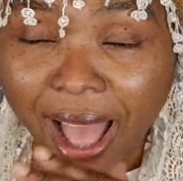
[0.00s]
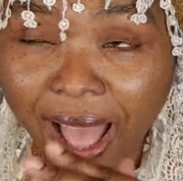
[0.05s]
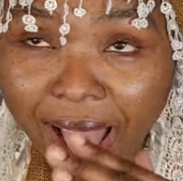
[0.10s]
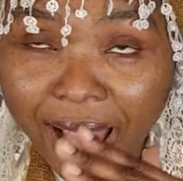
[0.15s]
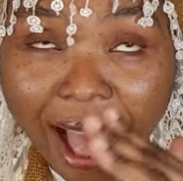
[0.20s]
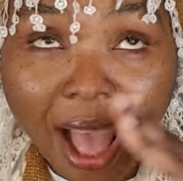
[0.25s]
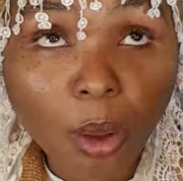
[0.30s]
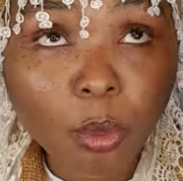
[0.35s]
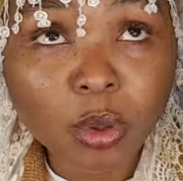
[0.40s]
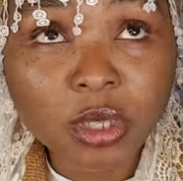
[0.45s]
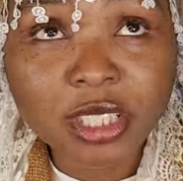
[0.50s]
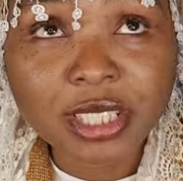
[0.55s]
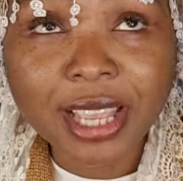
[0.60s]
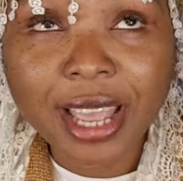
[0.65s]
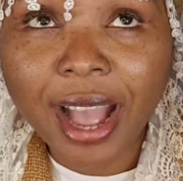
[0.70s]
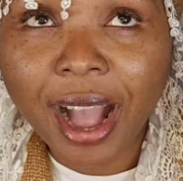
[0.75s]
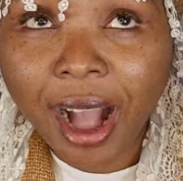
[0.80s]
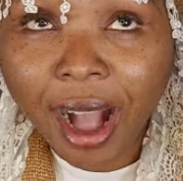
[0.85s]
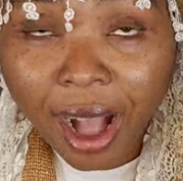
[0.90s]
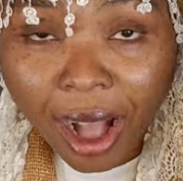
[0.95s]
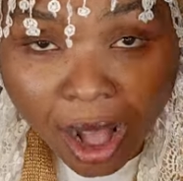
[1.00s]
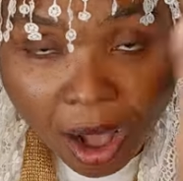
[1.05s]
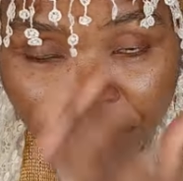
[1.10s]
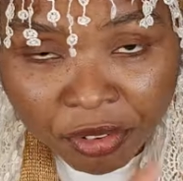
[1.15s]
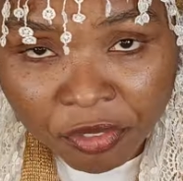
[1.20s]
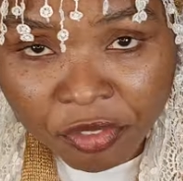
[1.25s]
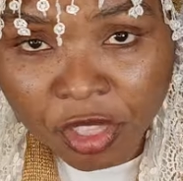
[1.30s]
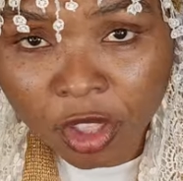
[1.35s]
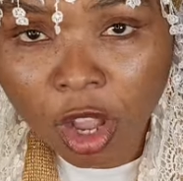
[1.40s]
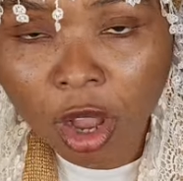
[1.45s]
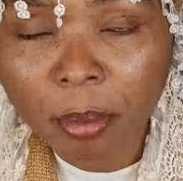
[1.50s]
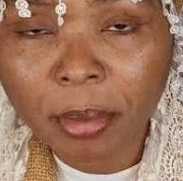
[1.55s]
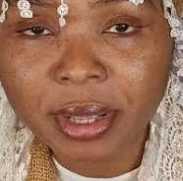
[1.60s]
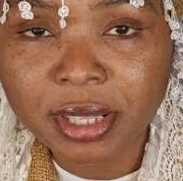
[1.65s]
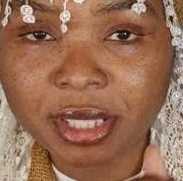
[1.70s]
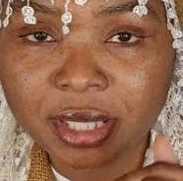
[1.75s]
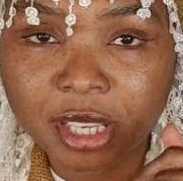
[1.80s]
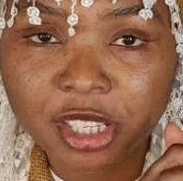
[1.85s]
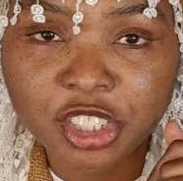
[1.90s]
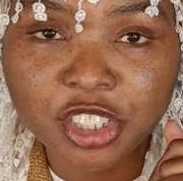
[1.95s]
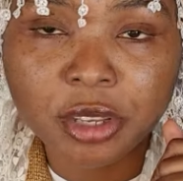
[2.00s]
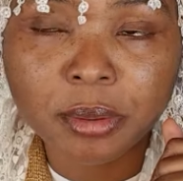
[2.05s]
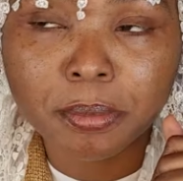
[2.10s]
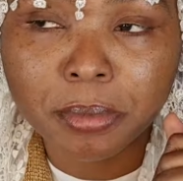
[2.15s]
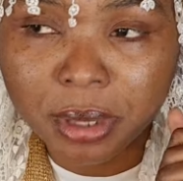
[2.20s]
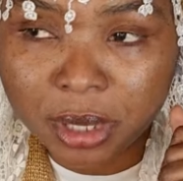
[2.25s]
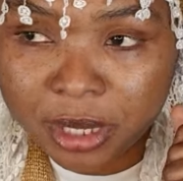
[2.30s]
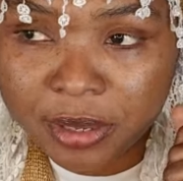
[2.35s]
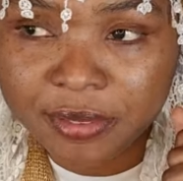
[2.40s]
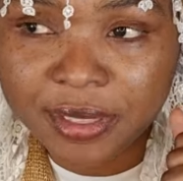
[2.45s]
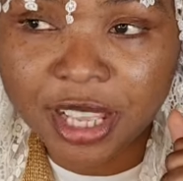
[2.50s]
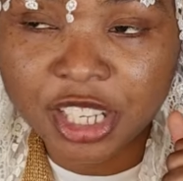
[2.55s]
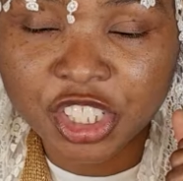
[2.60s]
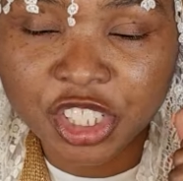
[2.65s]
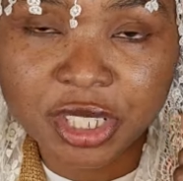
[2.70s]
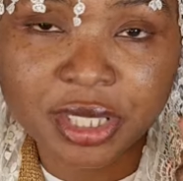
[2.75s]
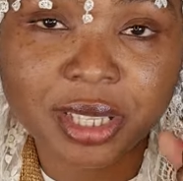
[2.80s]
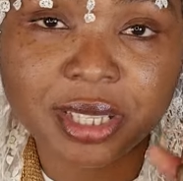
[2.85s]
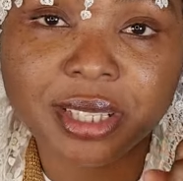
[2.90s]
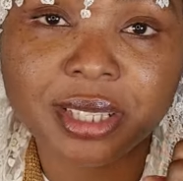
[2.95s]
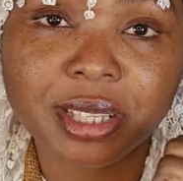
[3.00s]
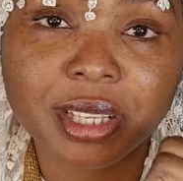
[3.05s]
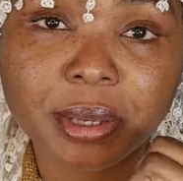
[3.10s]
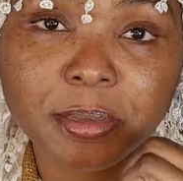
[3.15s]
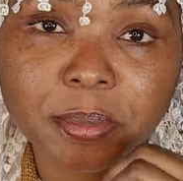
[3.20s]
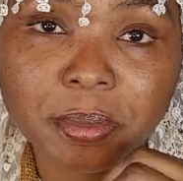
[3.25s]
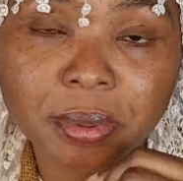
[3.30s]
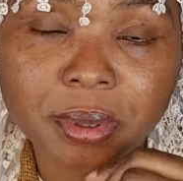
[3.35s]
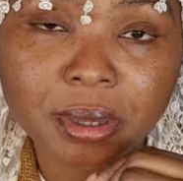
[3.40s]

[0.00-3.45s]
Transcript: I would say half of the comment section believe that she's asleep